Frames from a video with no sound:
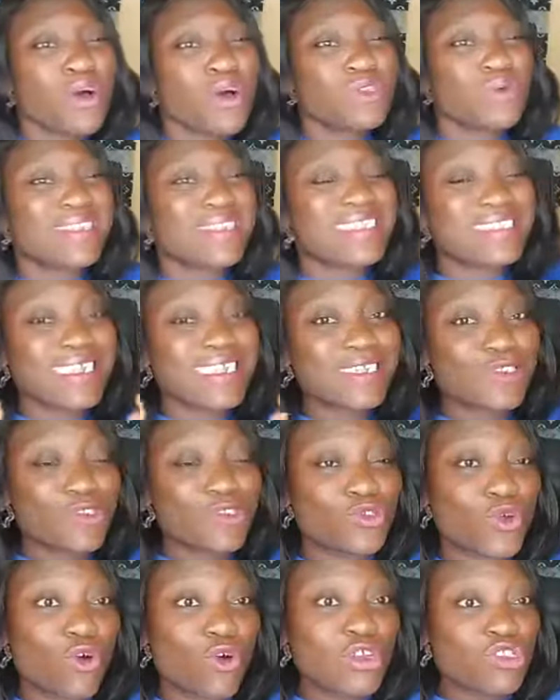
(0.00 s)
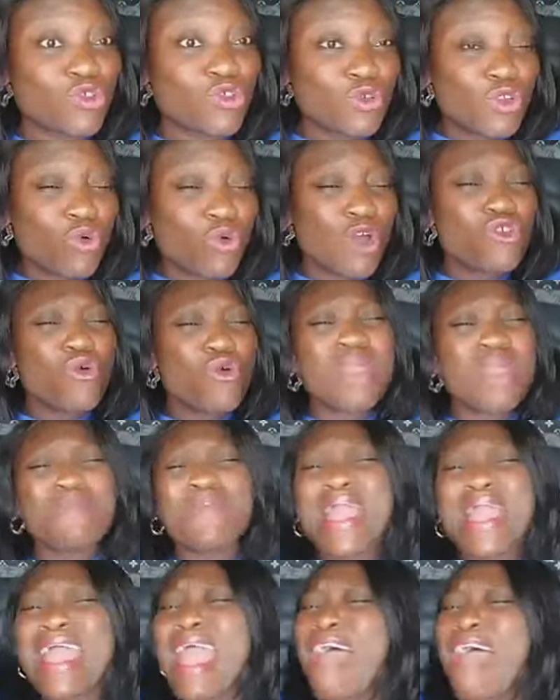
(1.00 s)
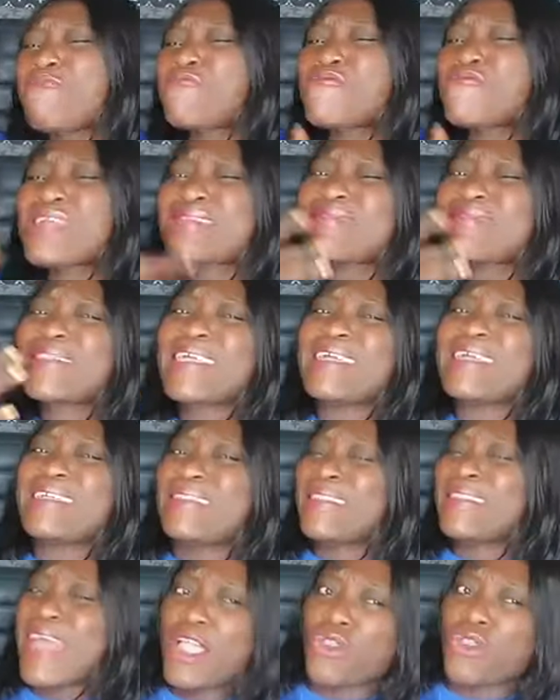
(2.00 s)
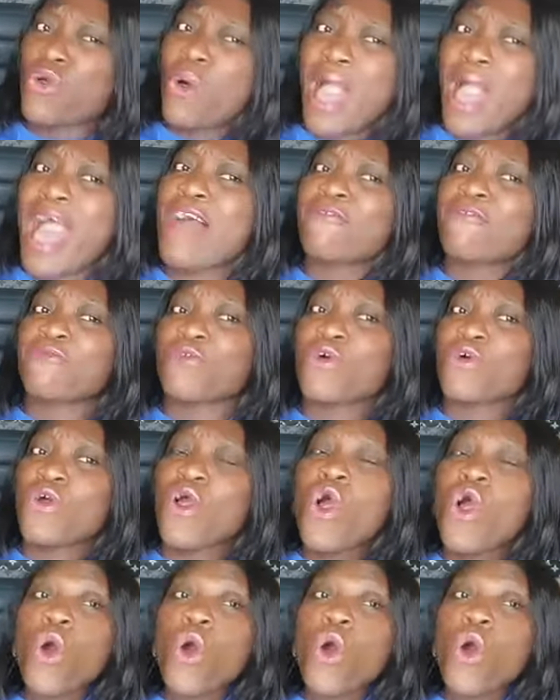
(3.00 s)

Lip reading: Because when he takes you to court, you will do what? You will pay everything that you have.